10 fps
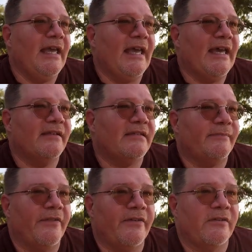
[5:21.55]
and
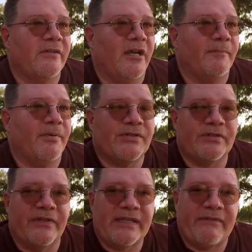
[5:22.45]
some other um,
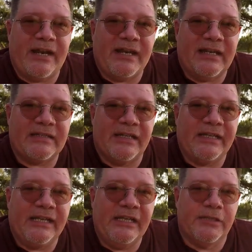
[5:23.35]
personal things I've got to get
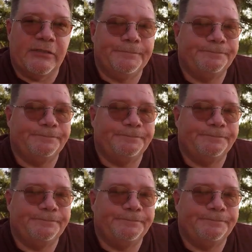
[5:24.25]
done here.